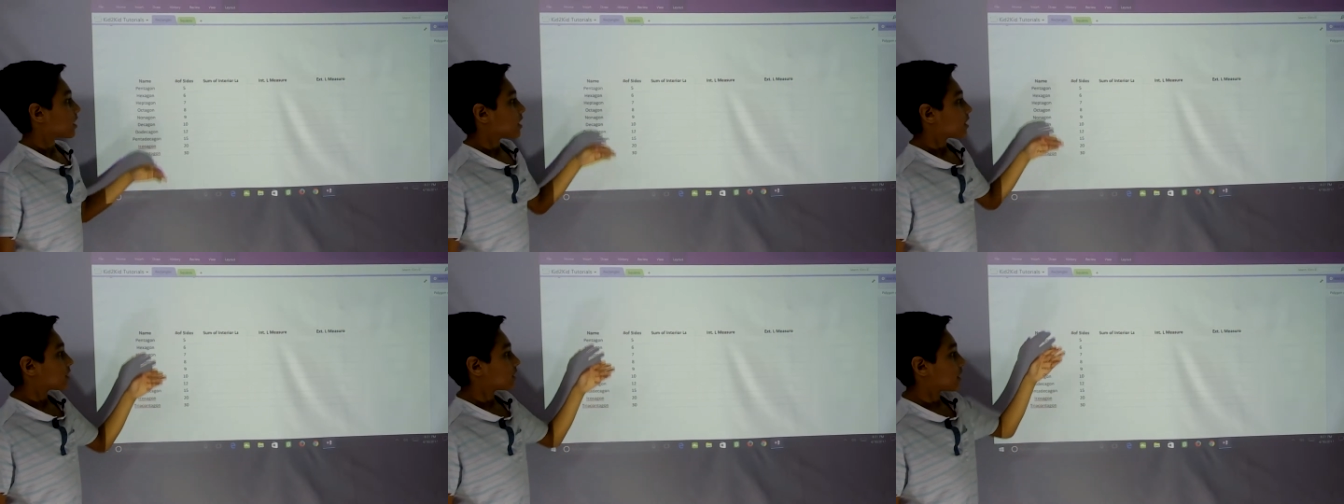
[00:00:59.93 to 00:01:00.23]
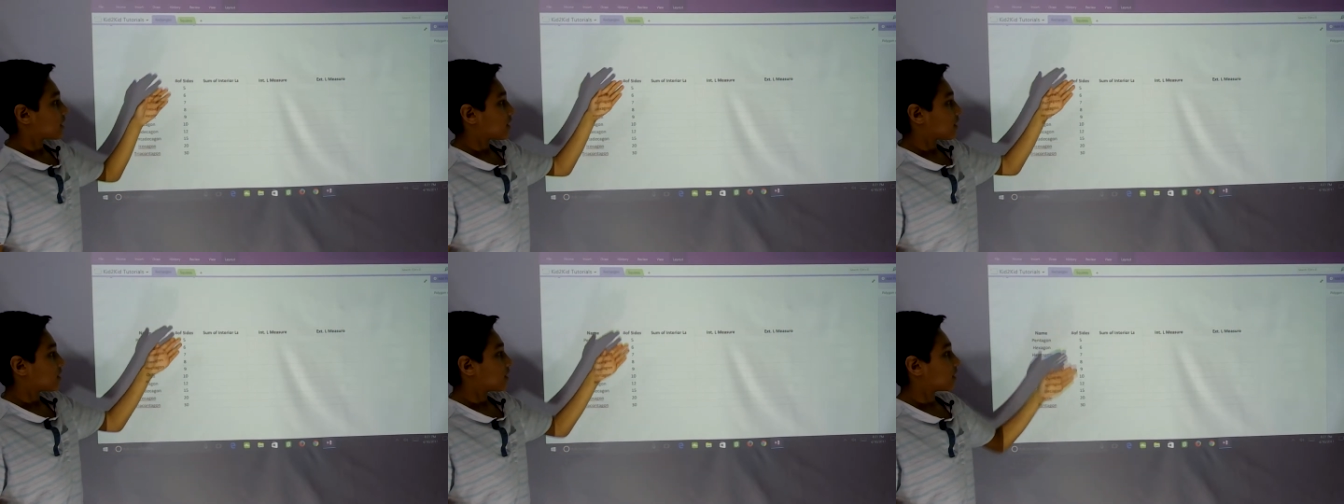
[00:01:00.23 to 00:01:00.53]

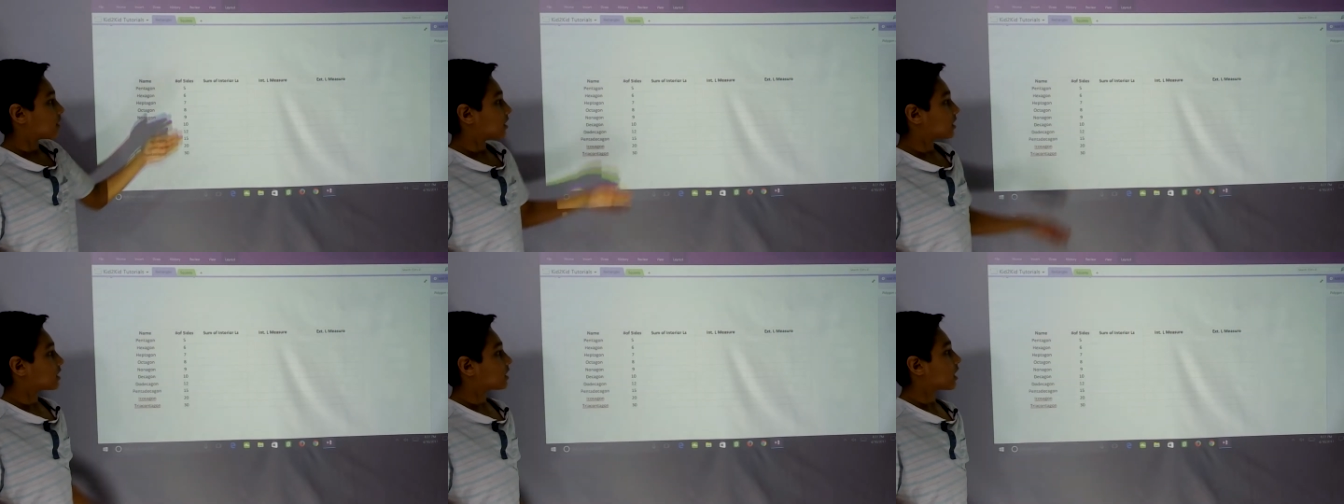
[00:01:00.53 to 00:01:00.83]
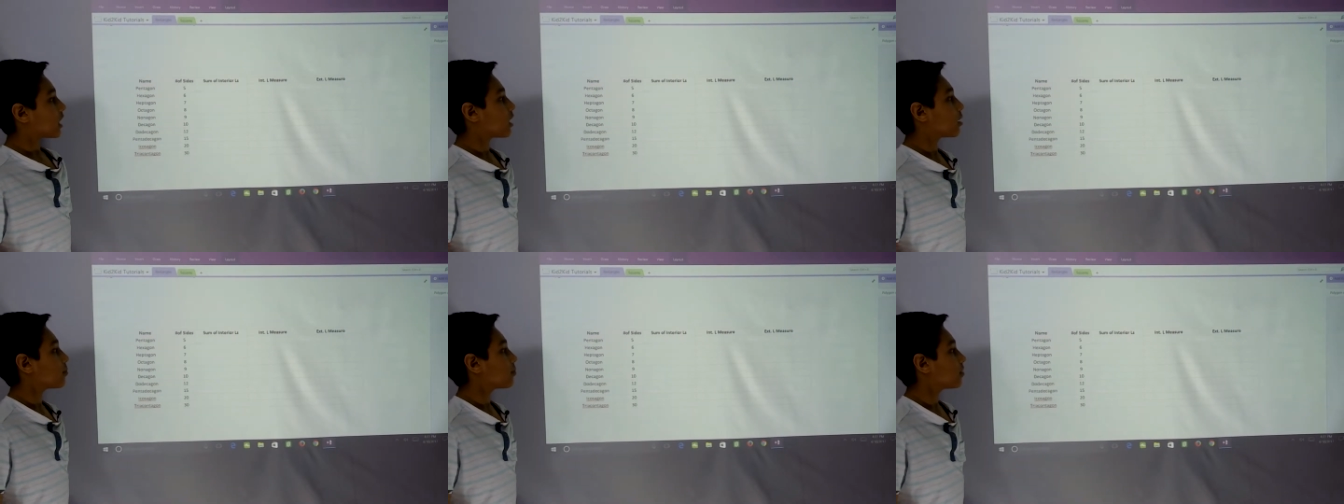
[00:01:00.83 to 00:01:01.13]
So, the
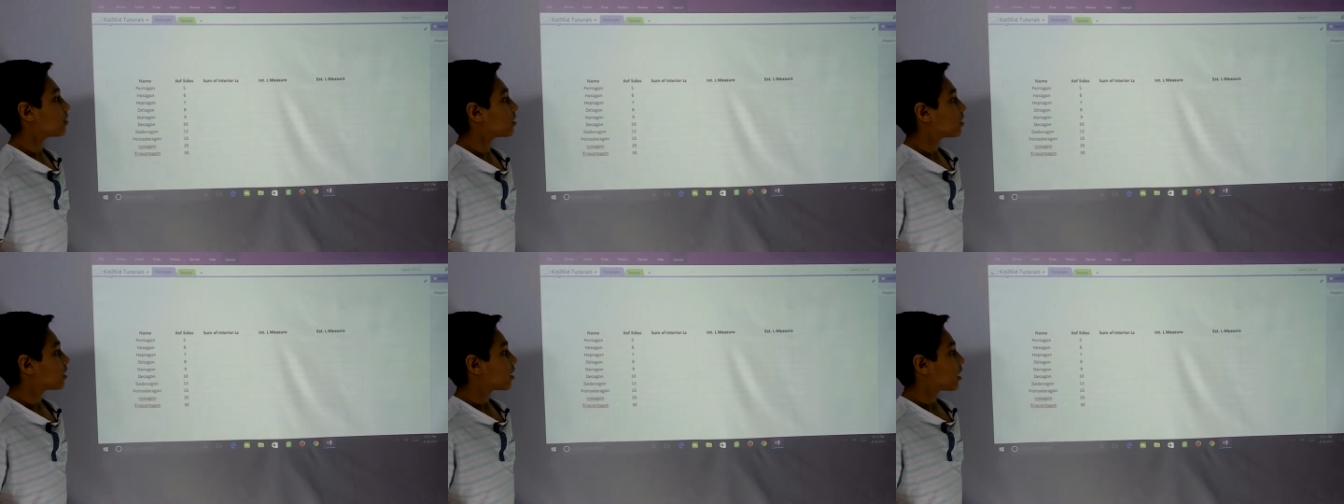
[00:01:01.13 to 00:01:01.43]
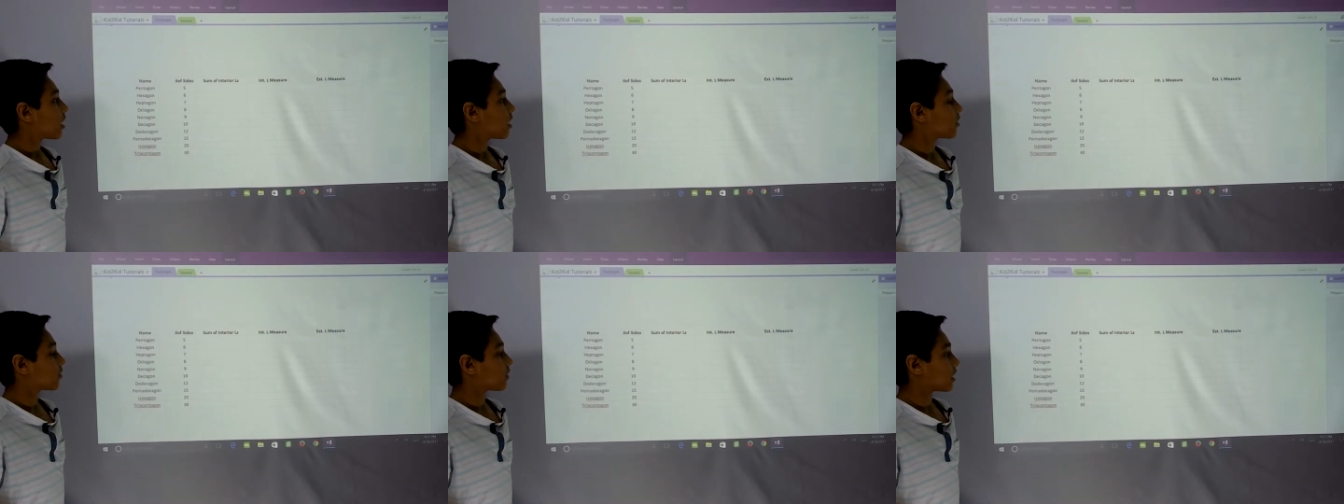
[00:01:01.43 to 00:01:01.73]
sum
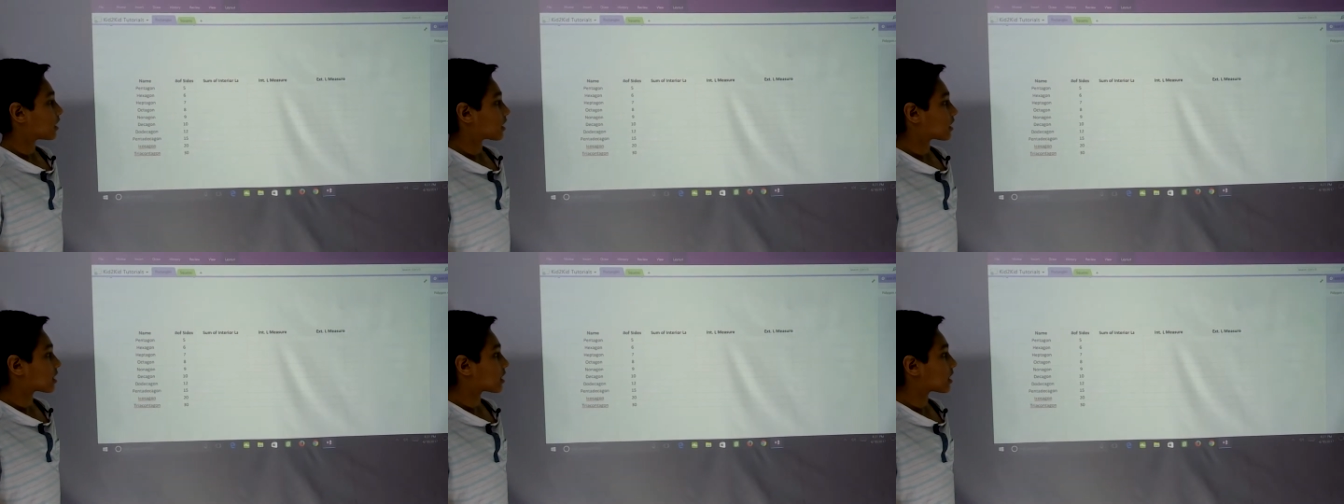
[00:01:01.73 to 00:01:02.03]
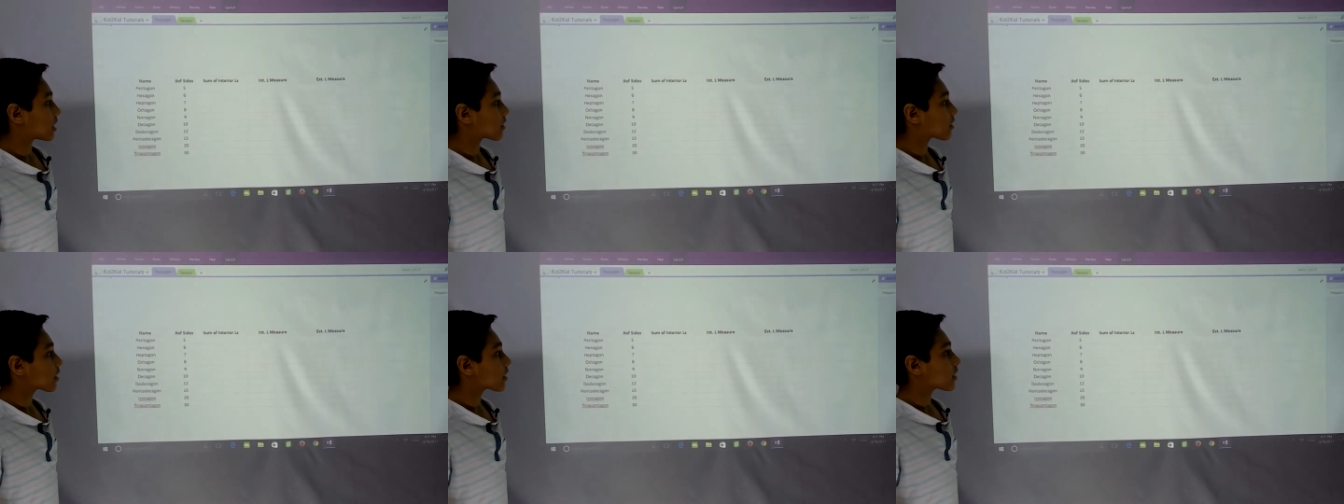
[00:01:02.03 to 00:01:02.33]
of the
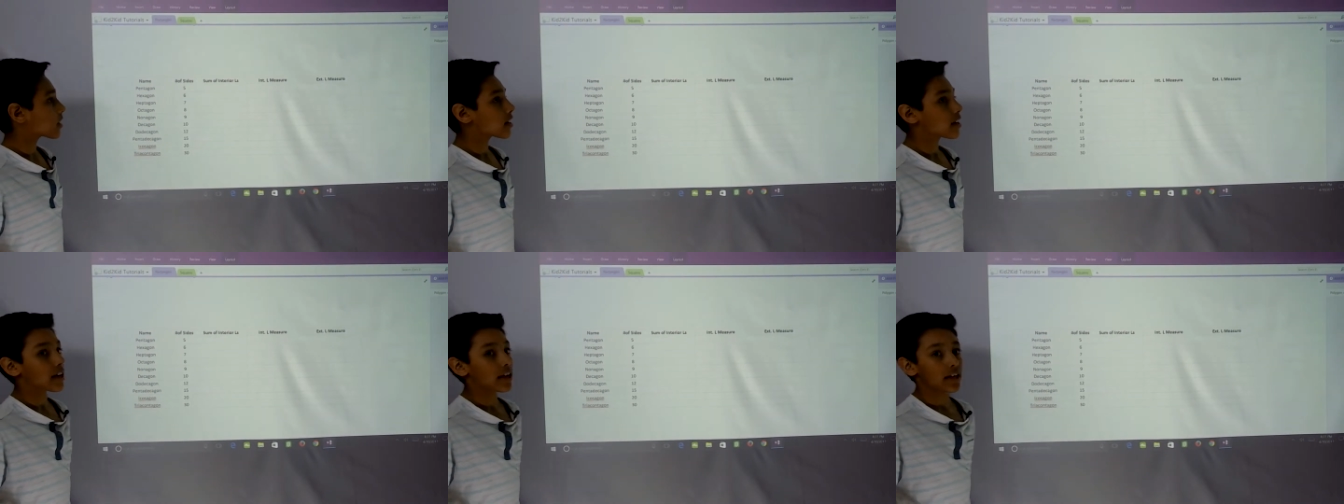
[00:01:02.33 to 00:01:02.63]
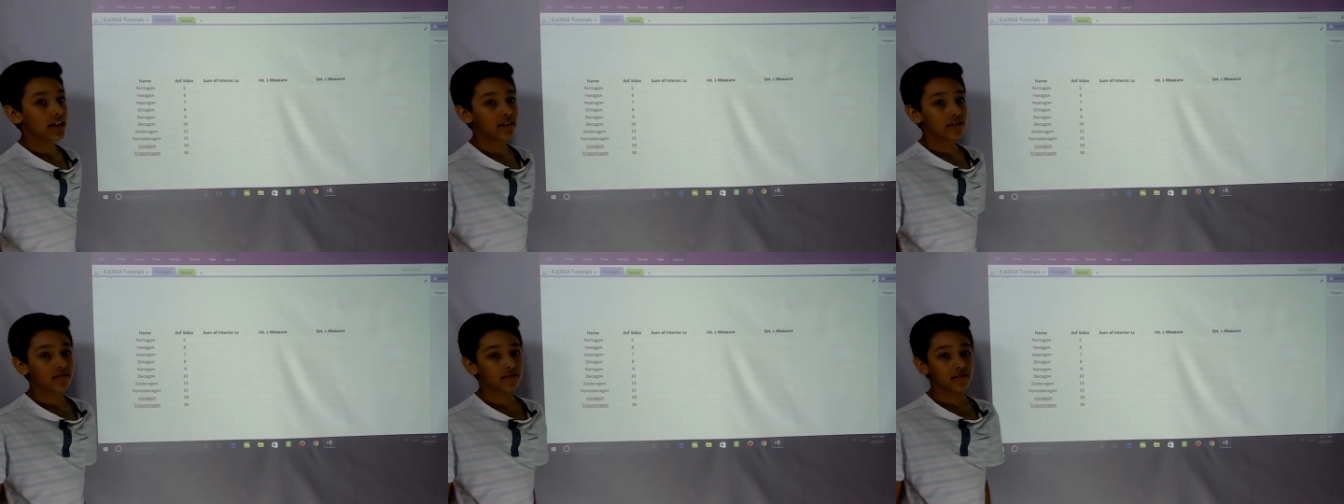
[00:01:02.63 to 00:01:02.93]
interior
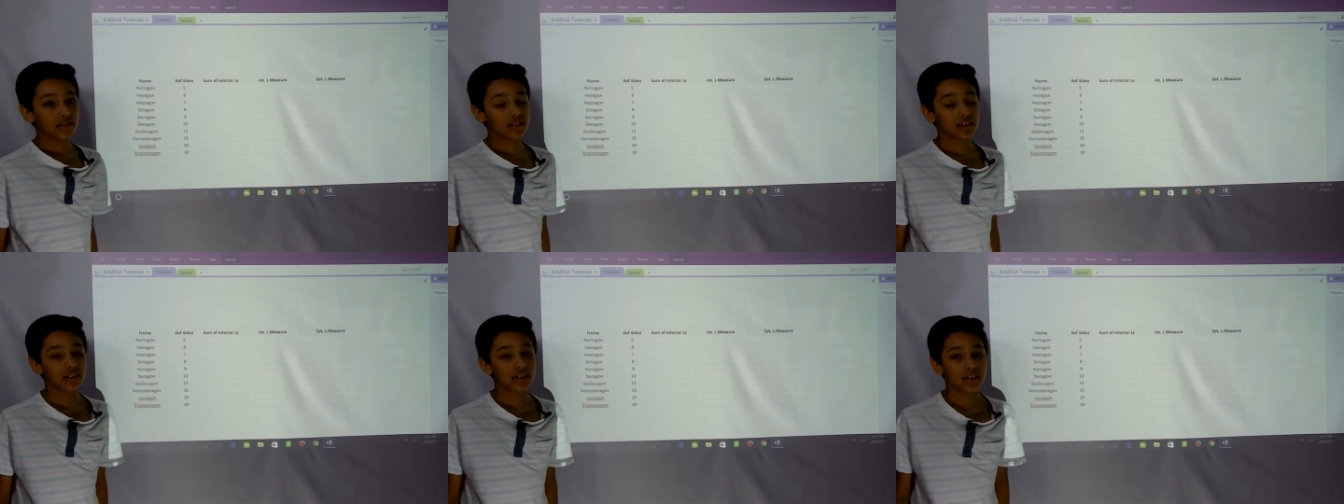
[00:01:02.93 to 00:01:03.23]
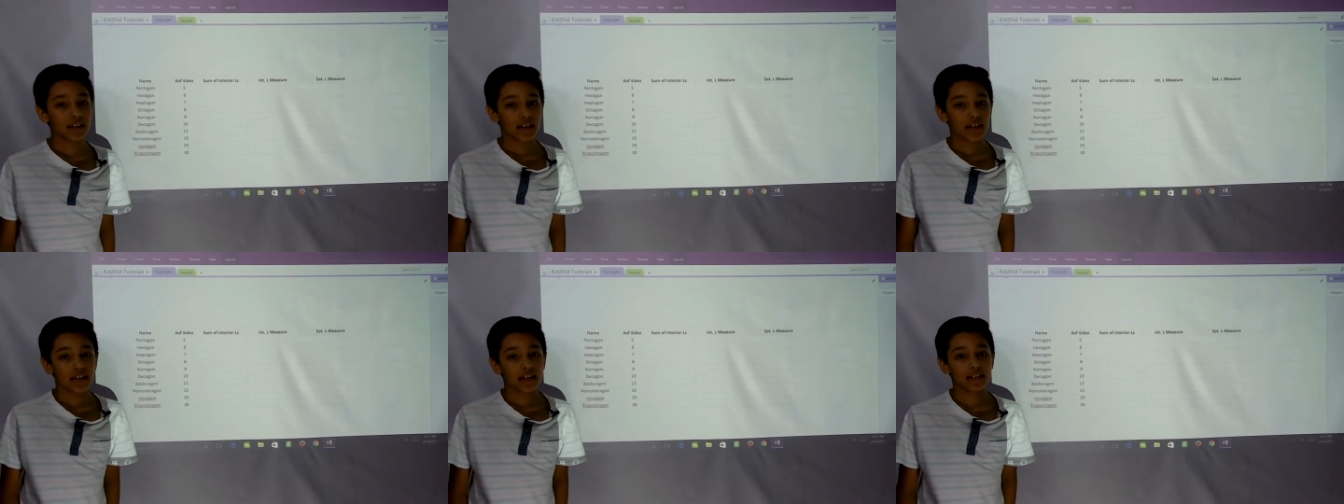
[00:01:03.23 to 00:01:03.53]
angles
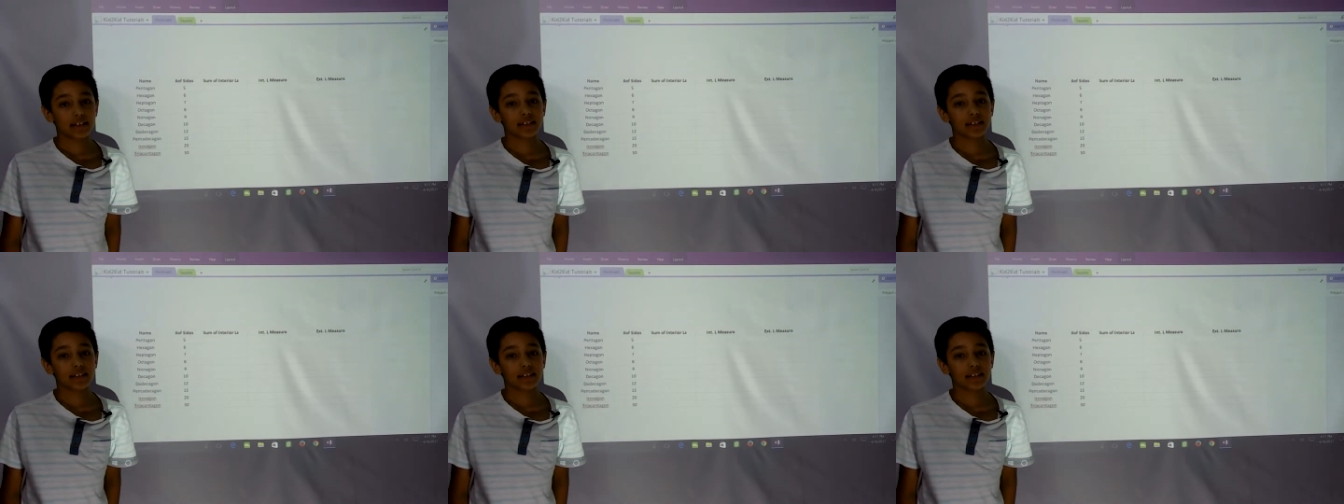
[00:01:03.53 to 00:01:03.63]
is